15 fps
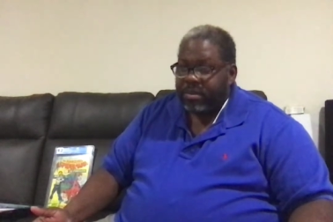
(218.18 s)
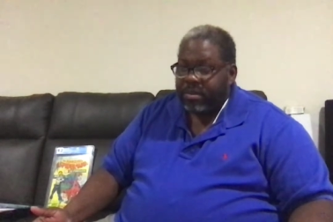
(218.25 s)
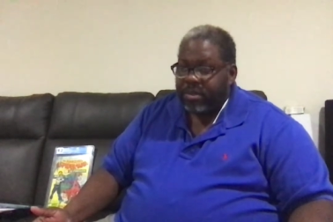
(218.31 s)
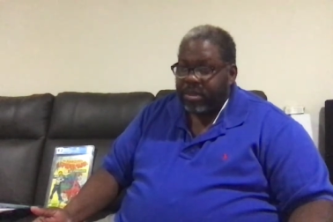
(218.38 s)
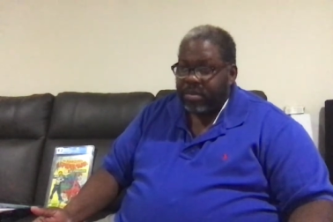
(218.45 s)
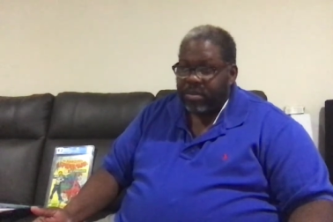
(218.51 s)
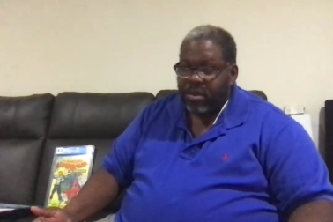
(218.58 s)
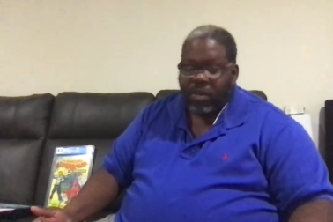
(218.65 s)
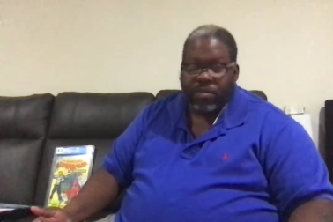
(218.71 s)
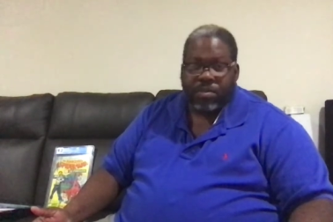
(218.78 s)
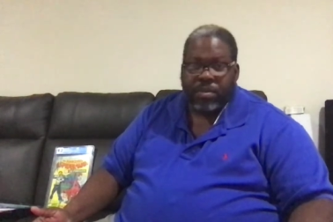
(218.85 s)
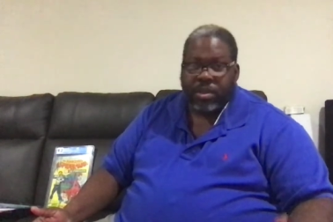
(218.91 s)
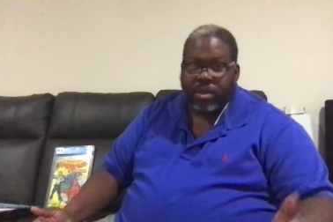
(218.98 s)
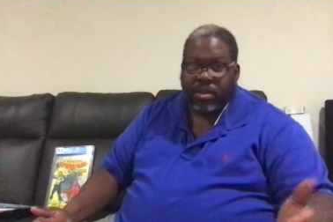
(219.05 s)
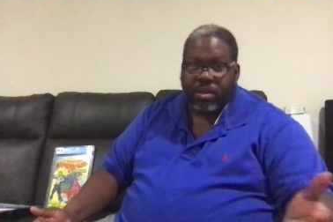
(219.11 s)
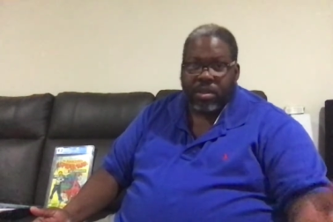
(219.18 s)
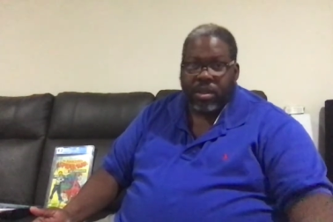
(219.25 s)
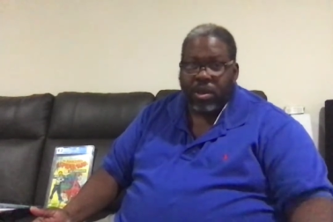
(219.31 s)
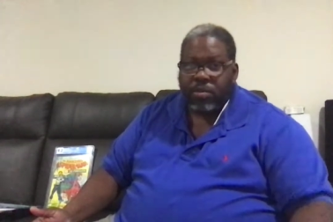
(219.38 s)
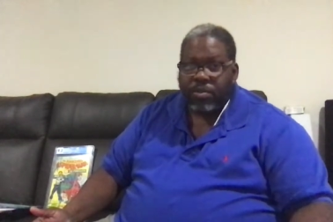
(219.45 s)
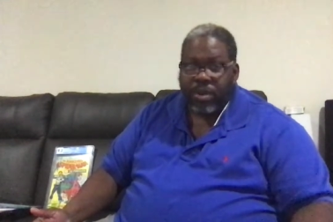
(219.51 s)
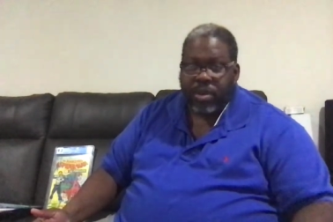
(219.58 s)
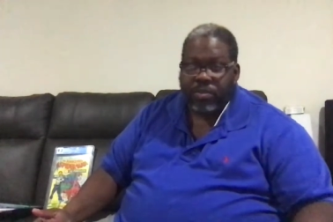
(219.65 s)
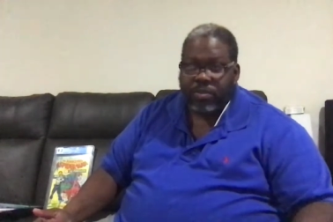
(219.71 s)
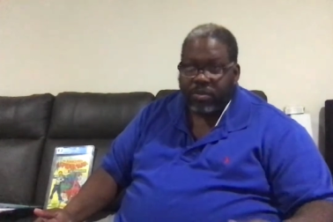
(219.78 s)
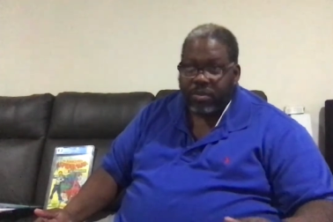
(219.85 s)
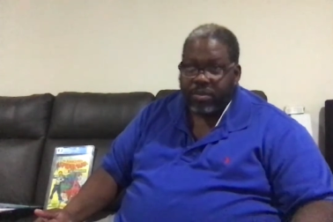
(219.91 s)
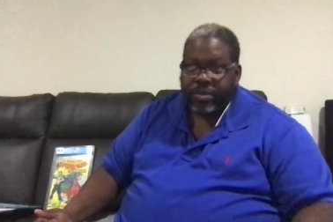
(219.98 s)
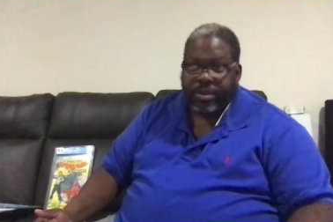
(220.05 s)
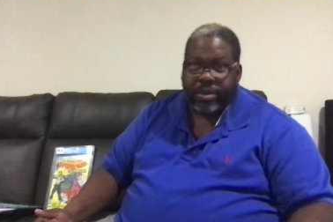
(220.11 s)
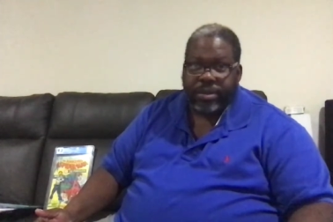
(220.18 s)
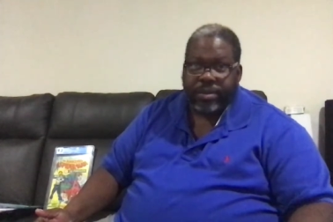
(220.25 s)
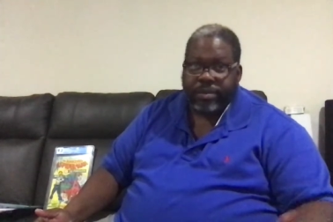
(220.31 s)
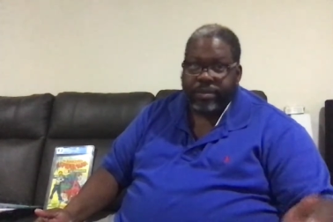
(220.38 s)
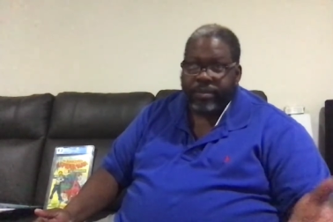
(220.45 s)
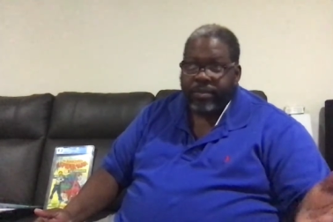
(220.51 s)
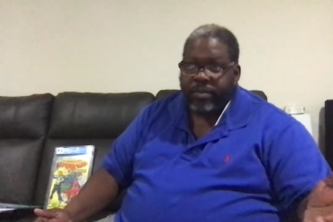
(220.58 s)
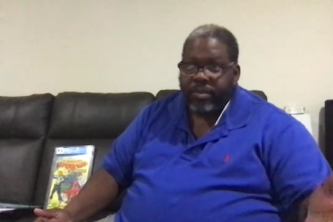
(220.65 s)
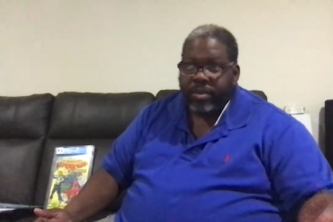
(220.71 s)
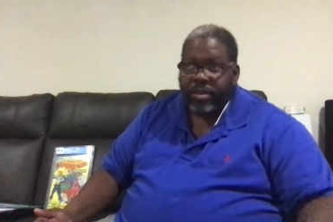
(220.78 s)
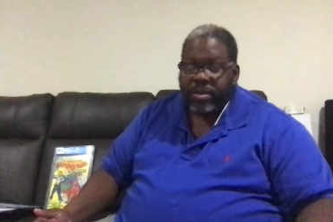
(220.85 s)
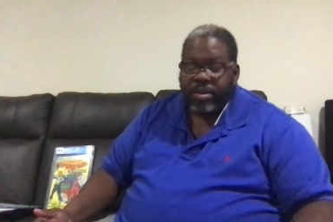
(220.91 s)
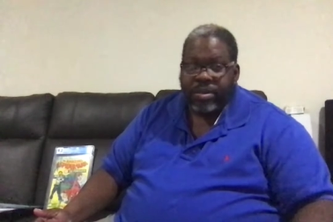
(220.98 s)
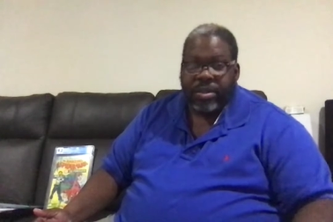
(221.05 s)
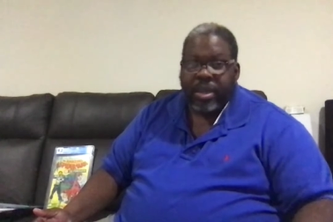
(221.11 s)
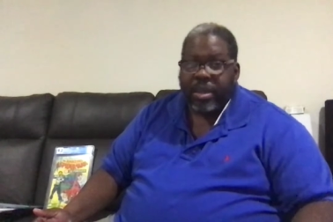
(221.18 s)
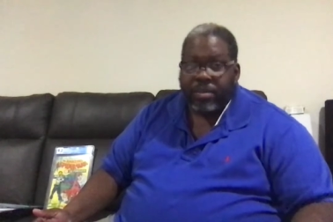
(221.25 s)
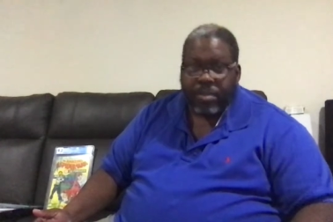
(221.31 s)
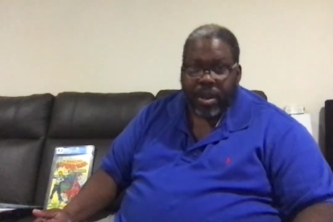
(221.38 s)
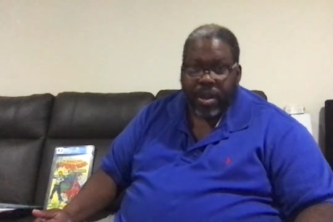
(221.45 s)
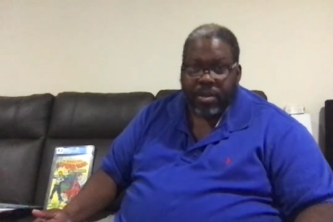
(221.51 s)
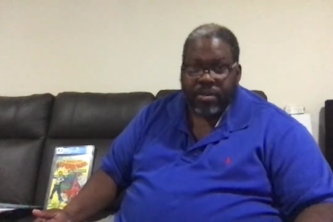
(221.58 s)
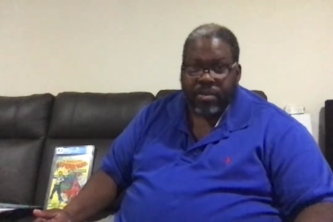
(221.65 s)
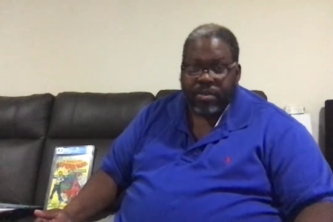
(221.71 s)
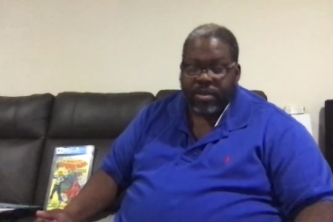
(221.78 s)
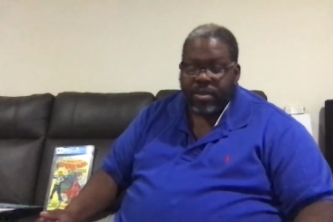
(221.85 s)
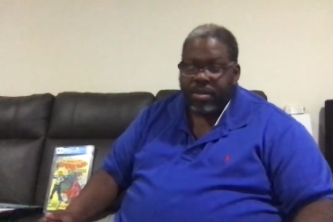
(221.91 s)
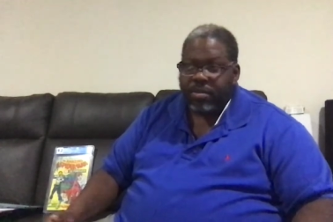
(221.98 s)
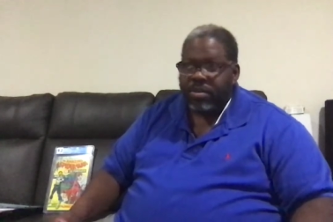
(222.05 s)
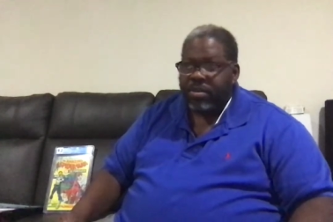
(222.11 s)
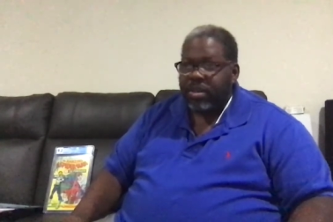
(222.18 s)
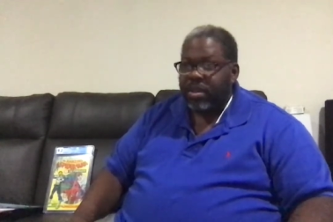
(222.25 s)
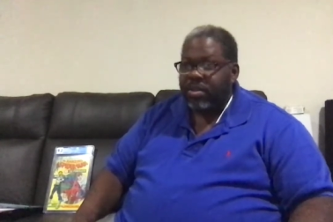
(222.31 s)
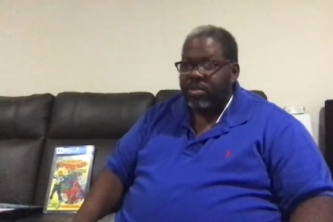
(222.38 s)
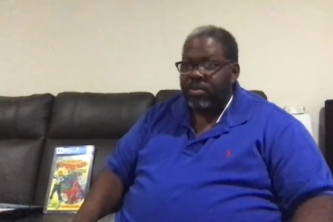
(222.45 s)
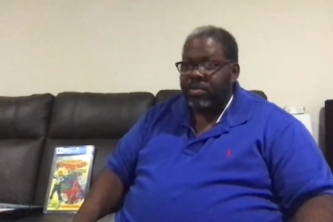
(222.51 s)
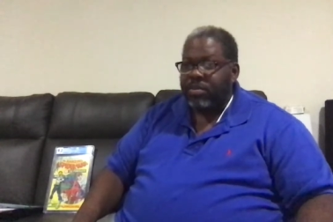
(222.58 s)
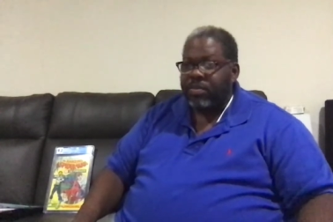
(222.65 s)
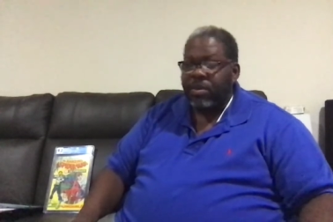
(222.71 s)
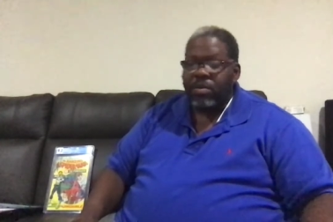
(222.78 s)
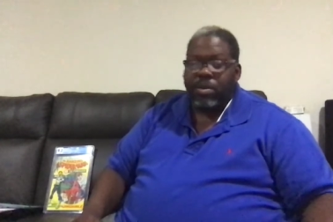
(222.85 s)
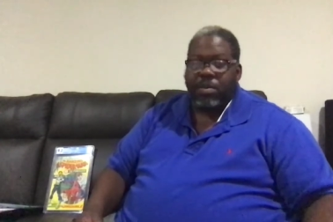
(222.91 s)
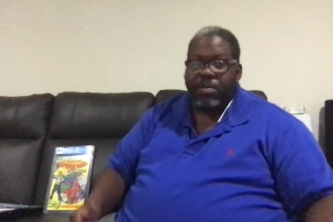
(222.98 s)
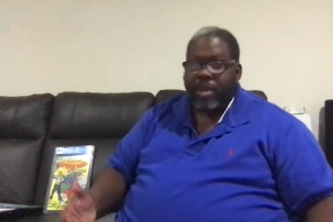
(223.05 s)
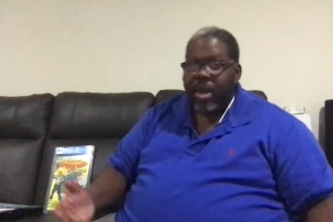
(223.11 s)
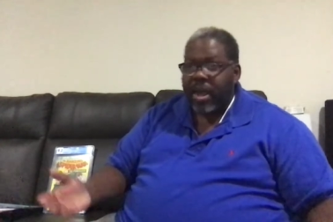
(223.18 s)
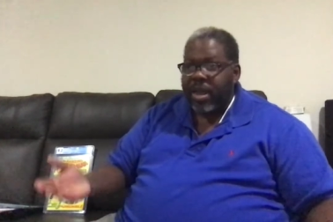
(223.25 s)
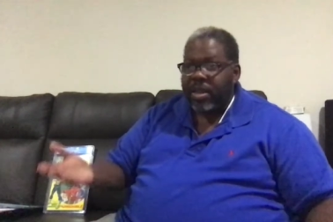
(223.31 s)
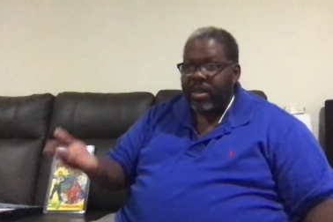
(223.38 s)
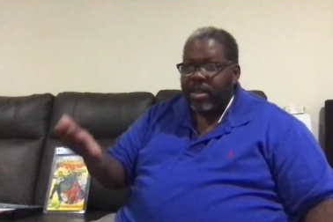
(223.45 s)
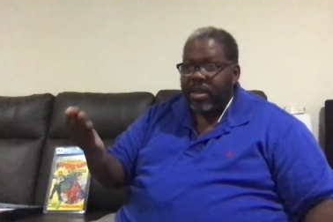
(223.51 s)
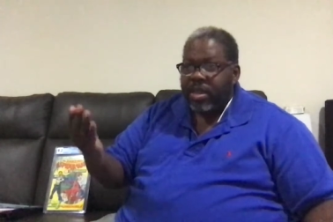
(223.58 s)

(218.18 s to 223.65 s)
he would offer me the low price, which would be $10, and he would sell it to me if I wanted to buy it.